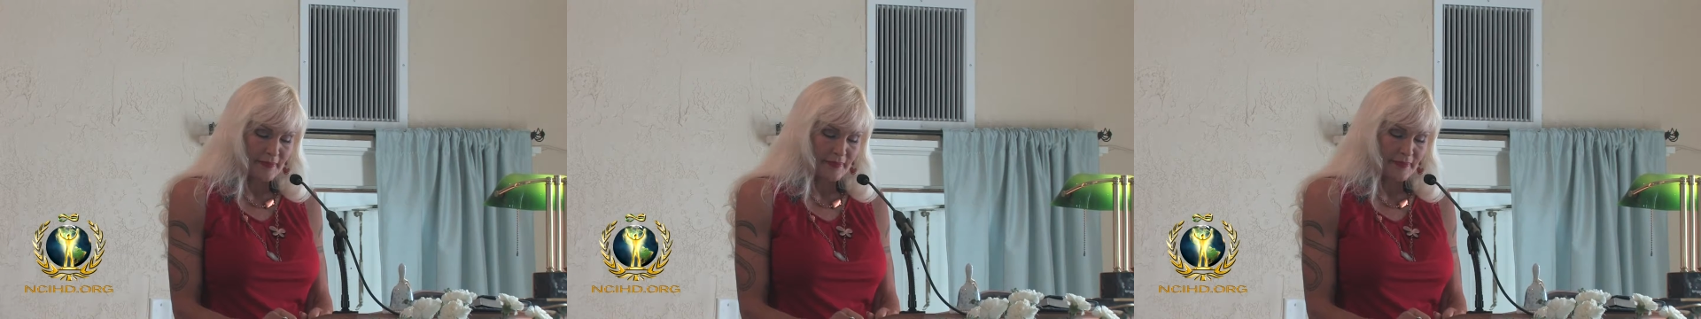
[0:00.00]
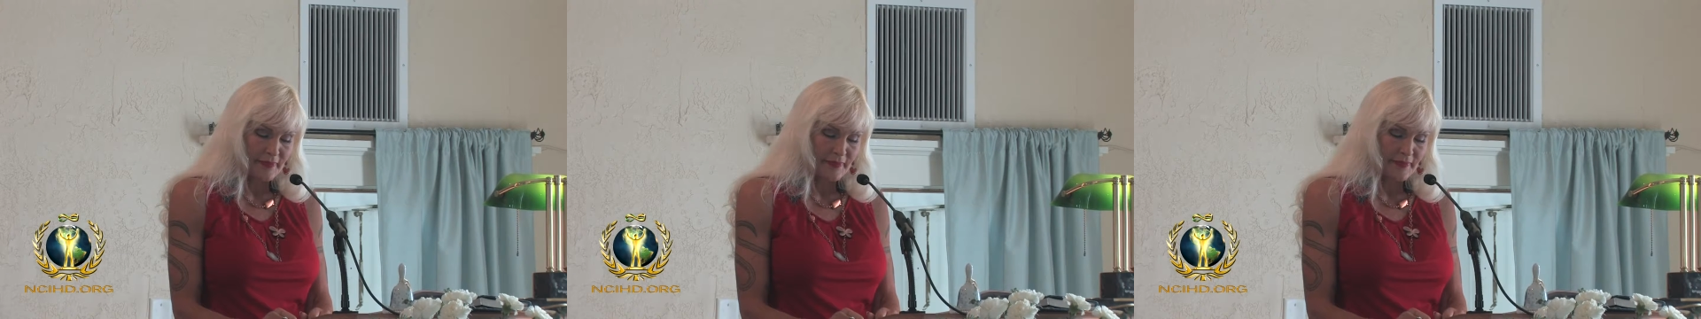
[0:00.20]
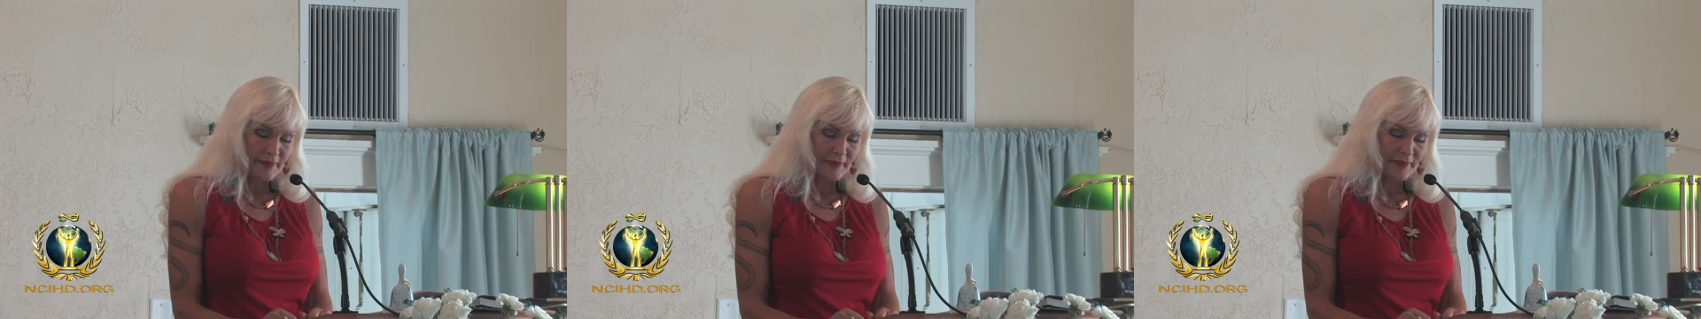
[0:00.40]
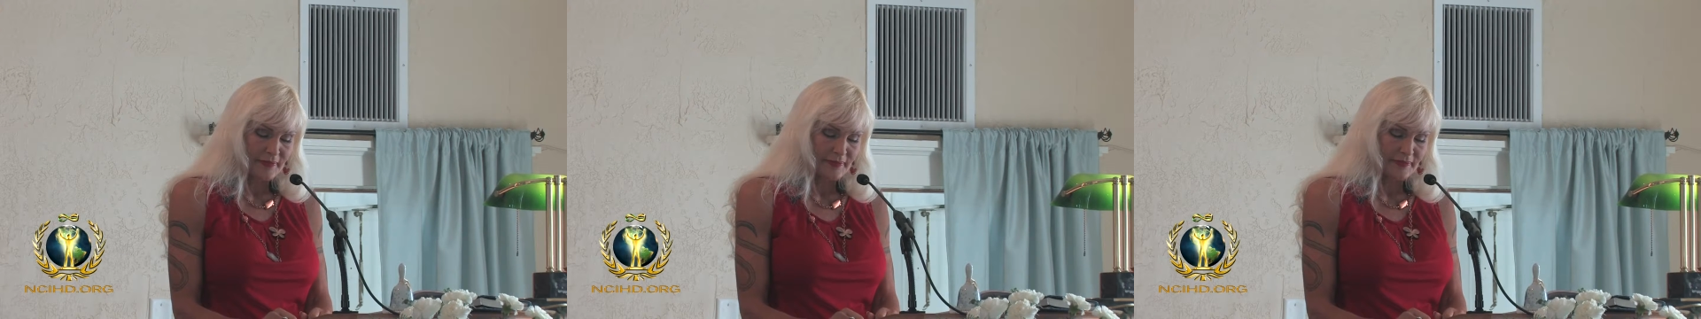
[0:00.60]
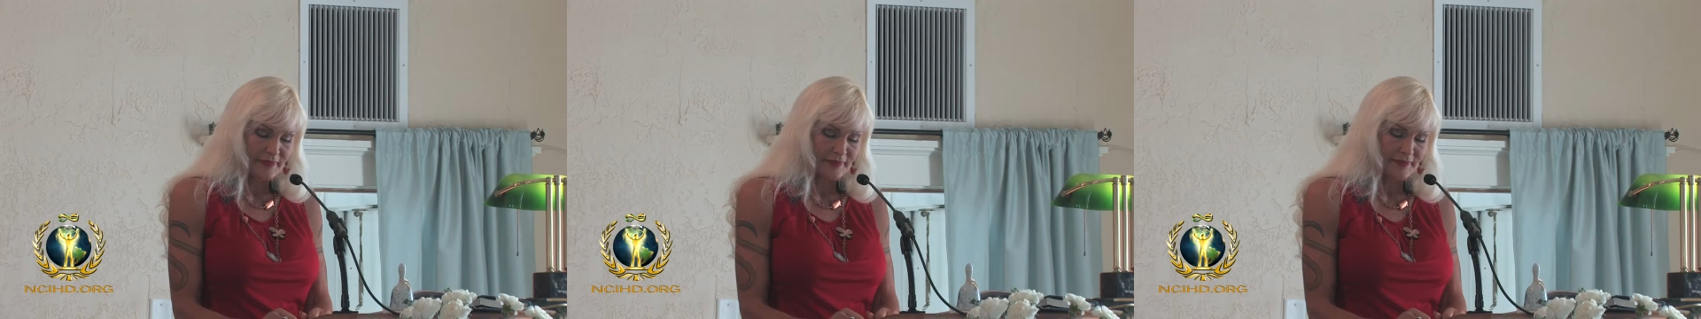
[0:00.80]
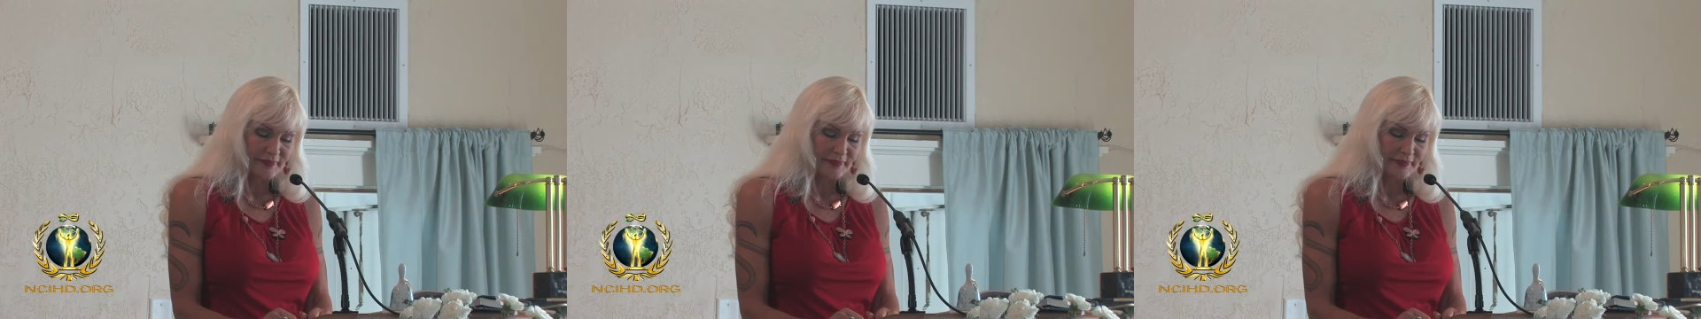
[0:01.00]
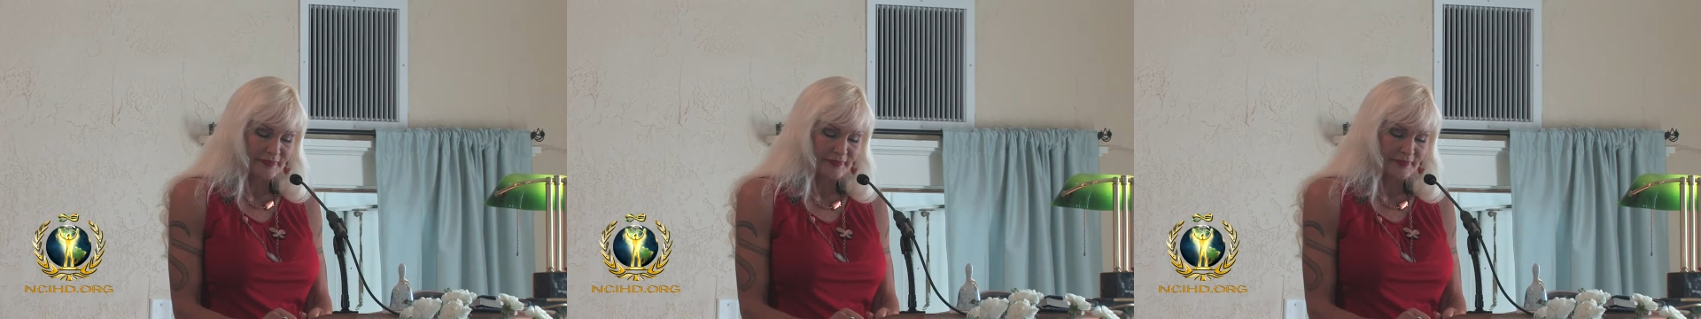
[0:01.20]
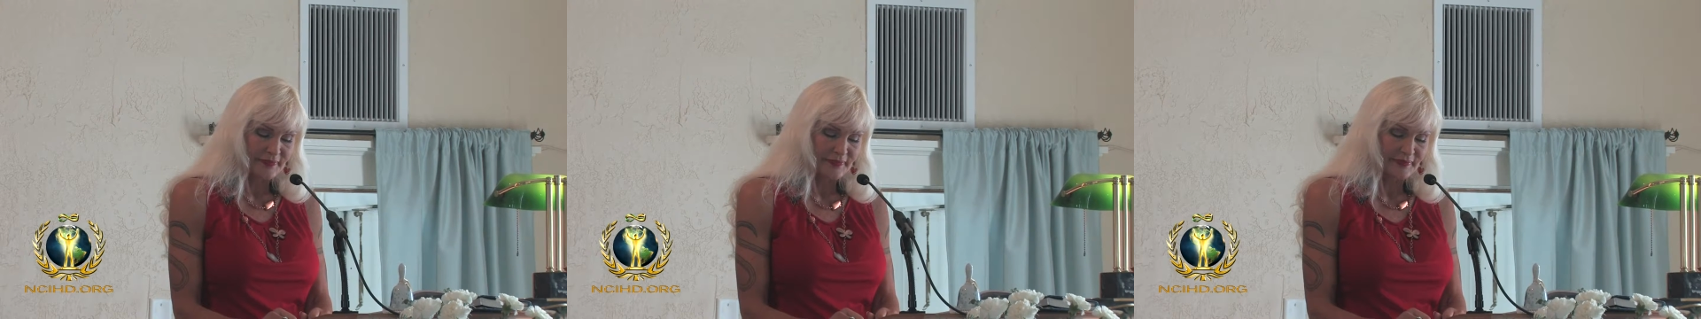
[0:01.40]

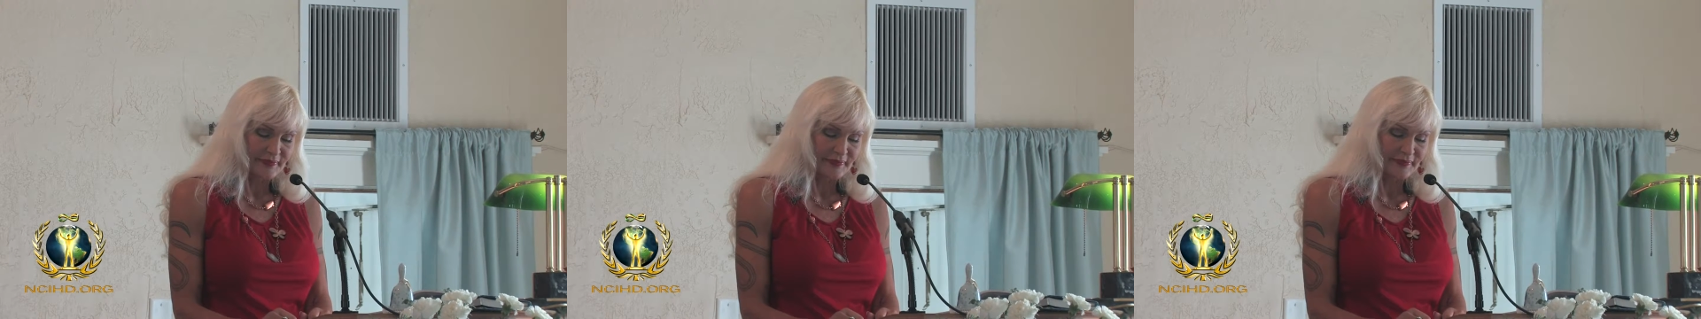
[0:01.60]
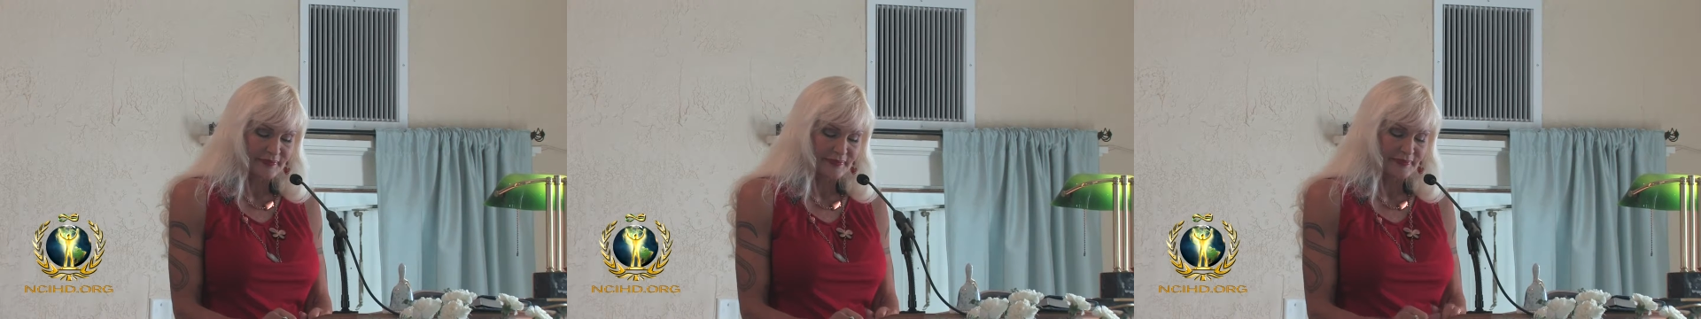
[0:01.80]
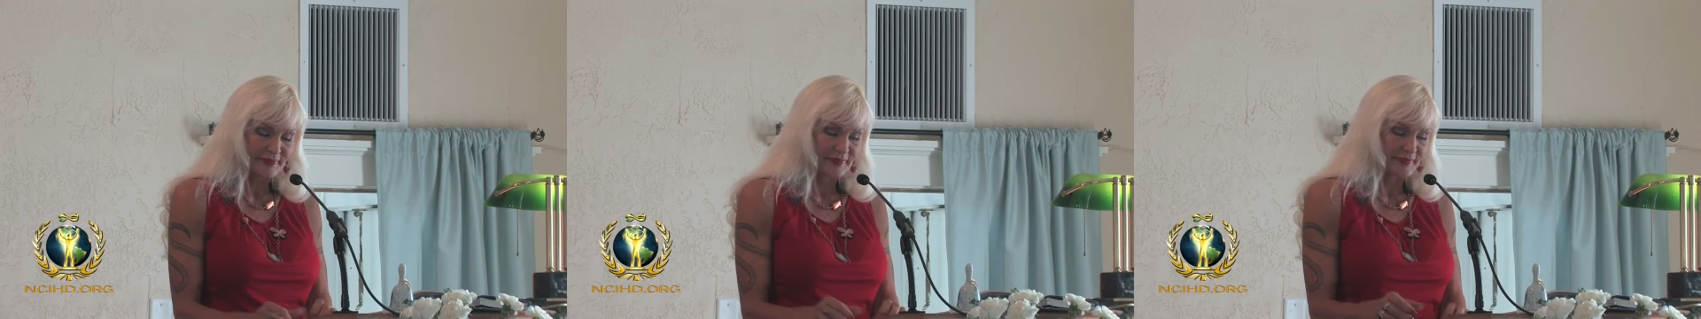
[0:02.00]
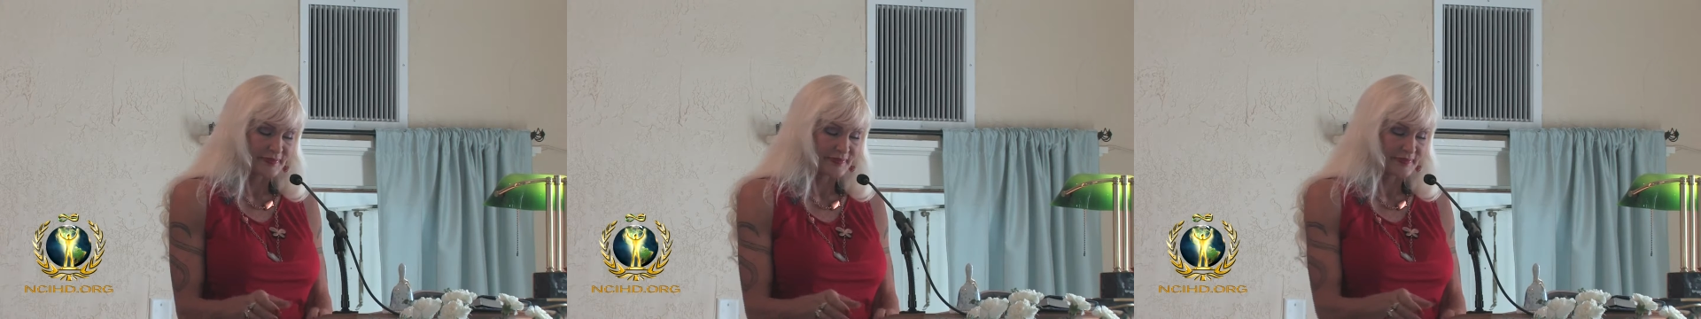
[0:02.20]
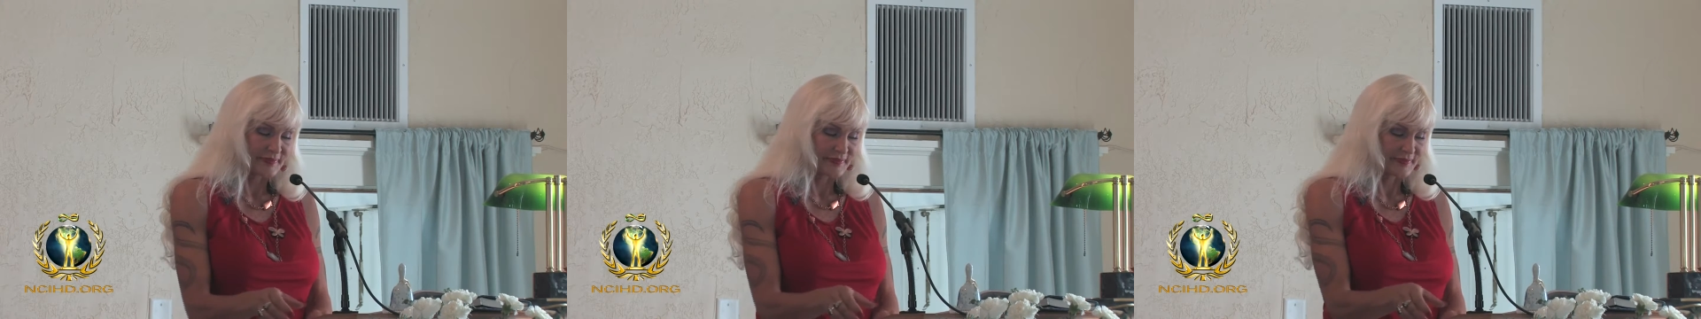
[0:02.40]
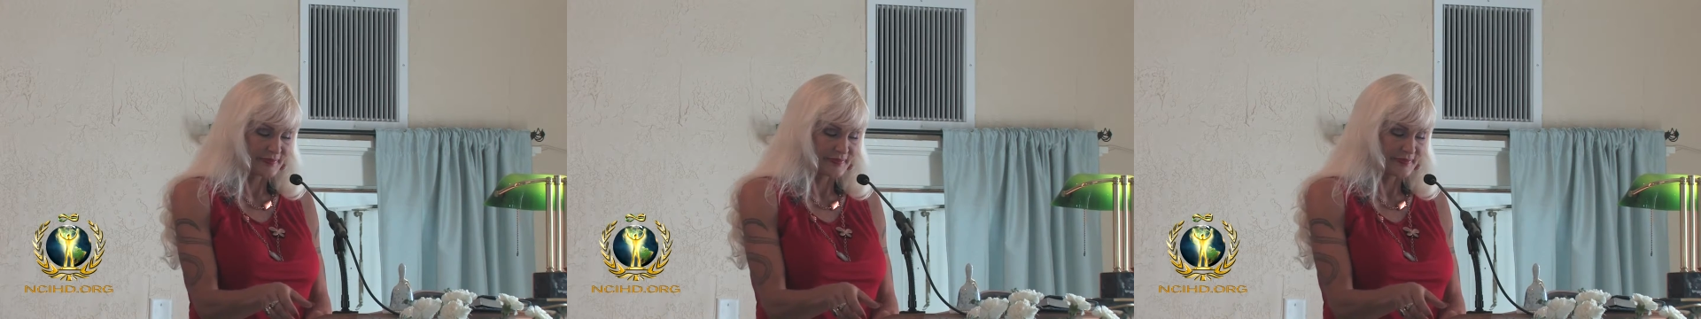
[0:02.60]
No one is speaking in this clip.